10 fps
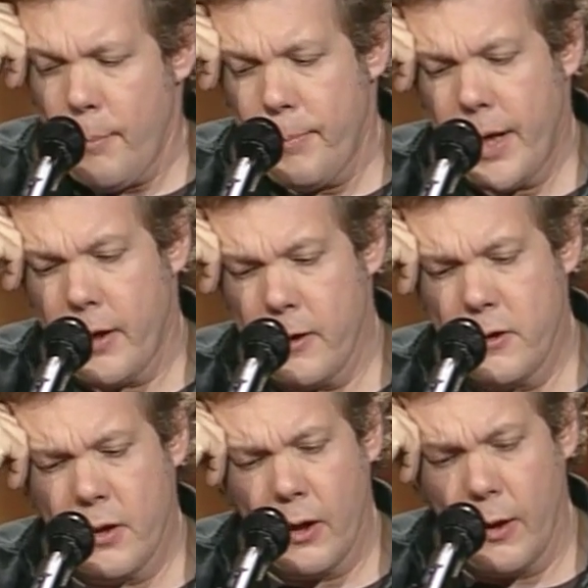
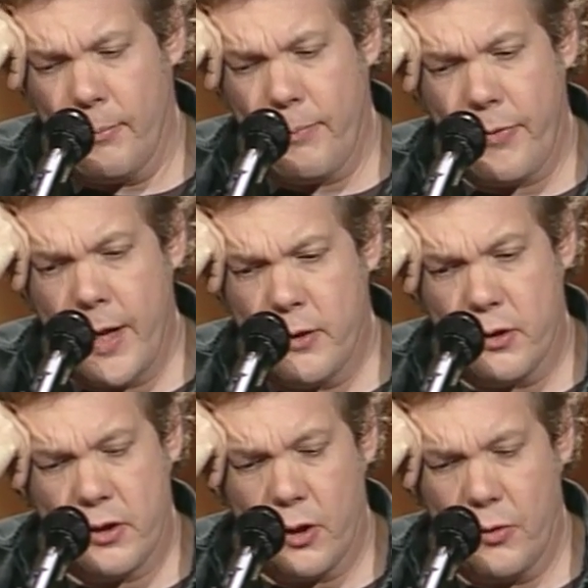because um, things
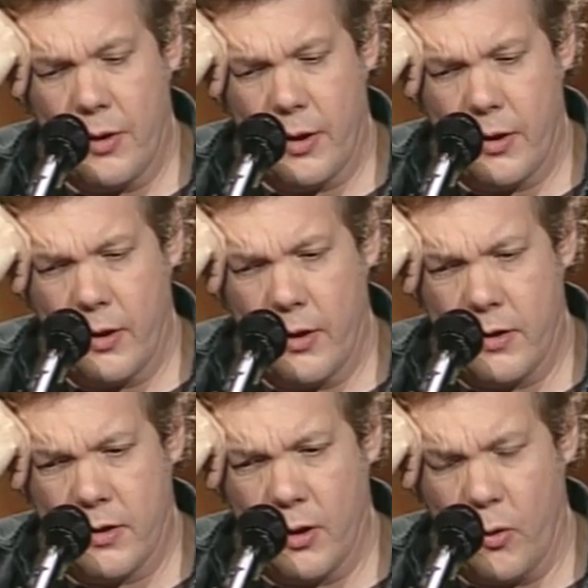are so
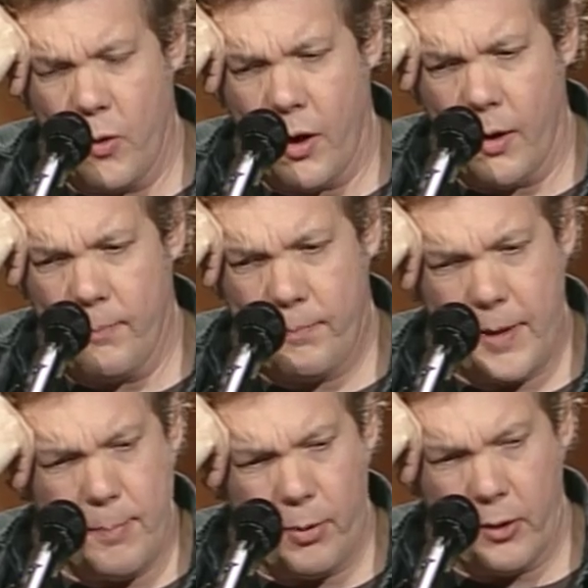so uh,
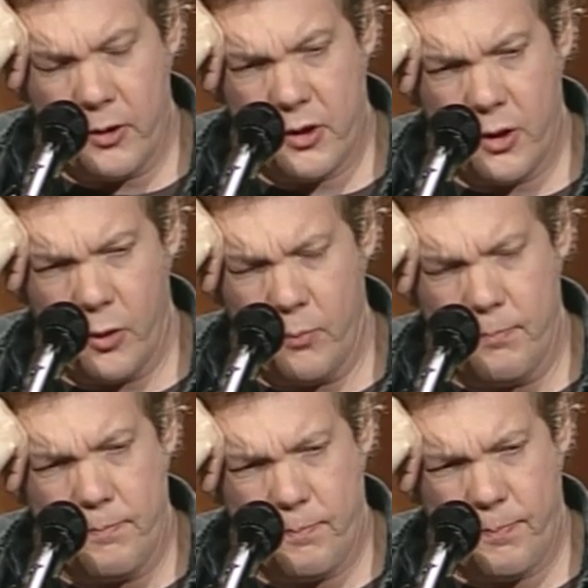people are so
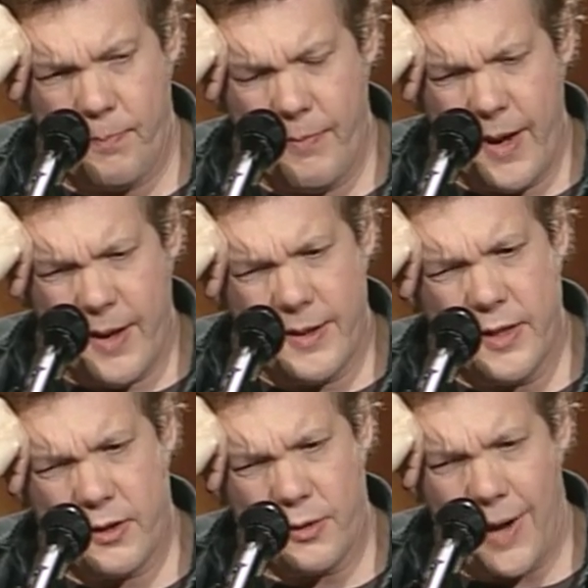
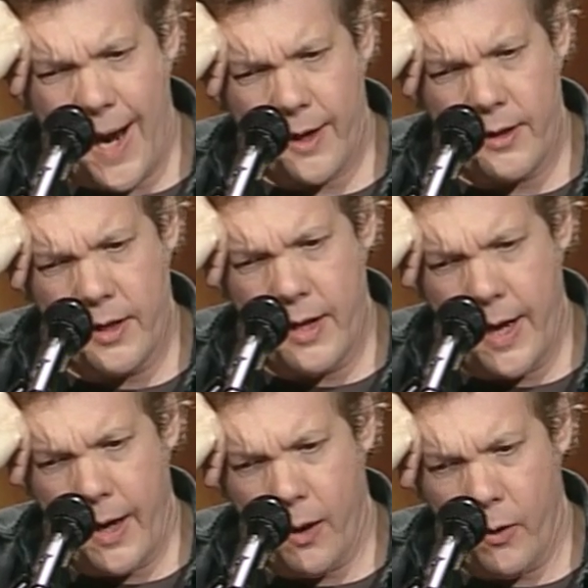distracted
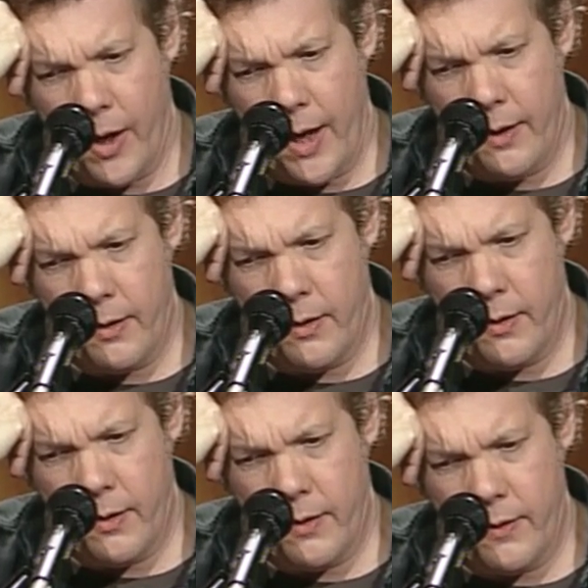now, and
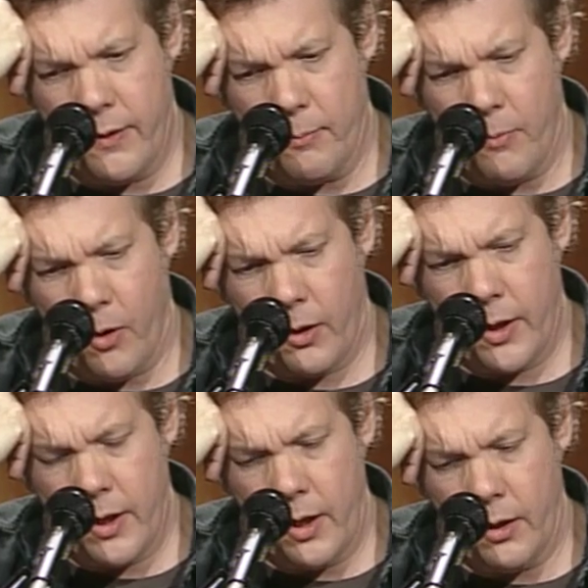the
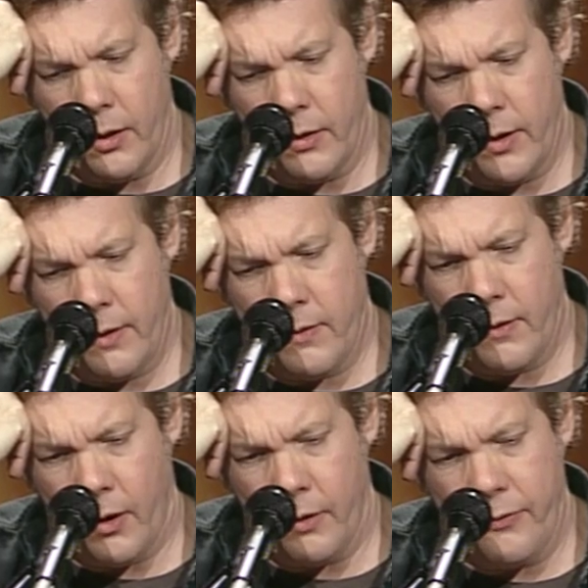marketing
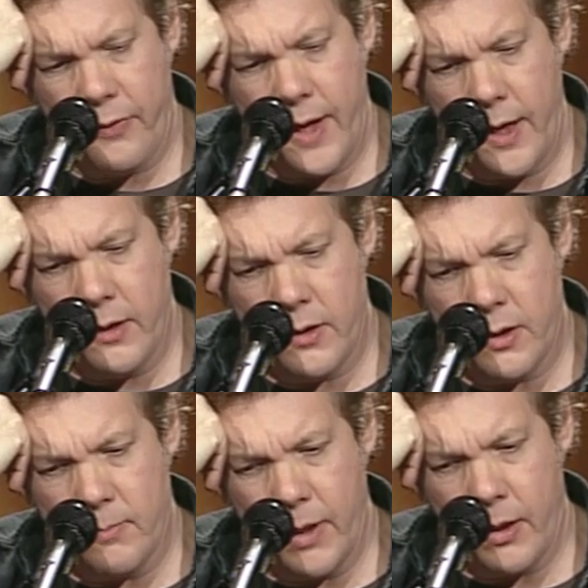of things
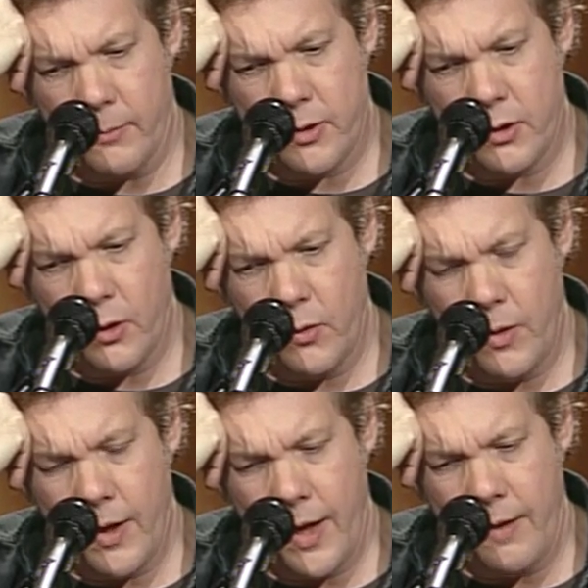has become
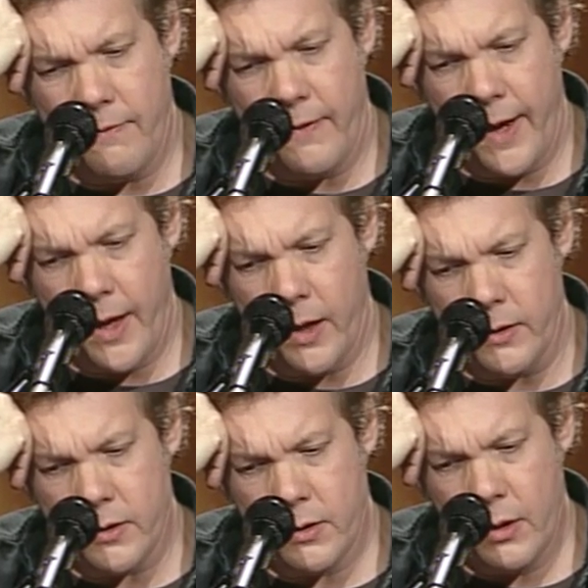so
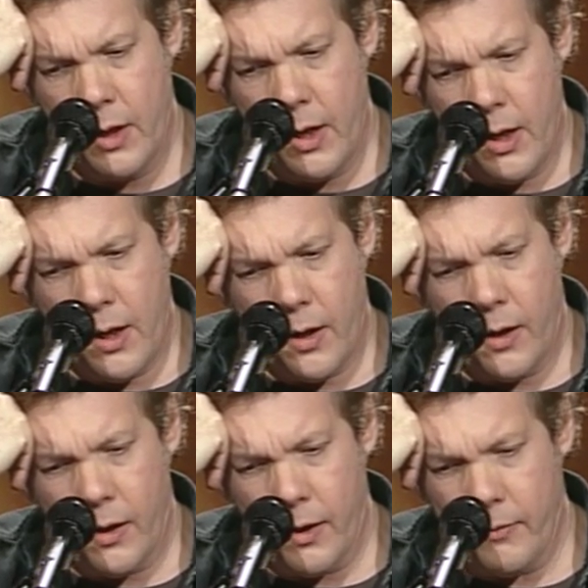advanced.
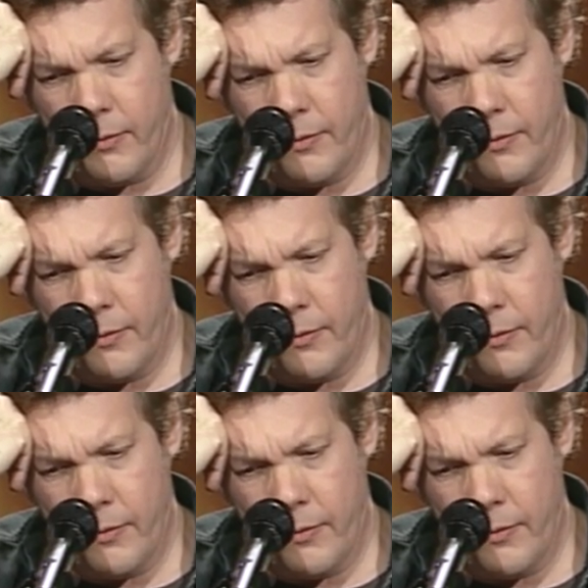Uh,